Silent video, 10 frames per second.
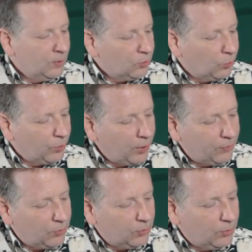So we'd
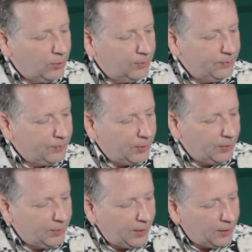have to
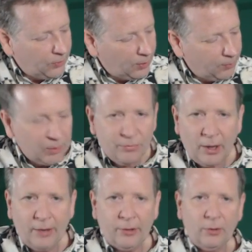add that B
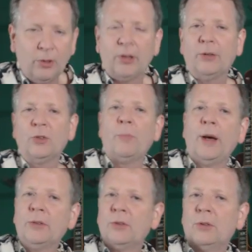flat note. Okay, so
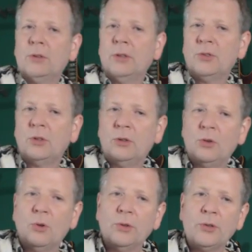back to the extended
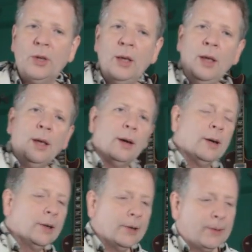chords.
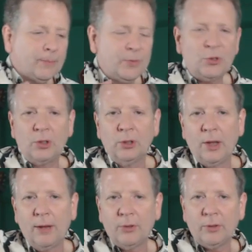
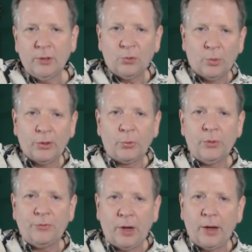C11 is 1,
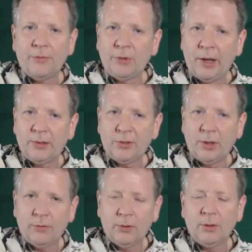3, 5, flat
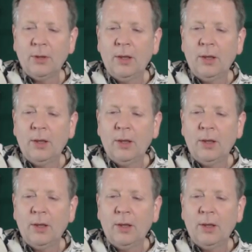7,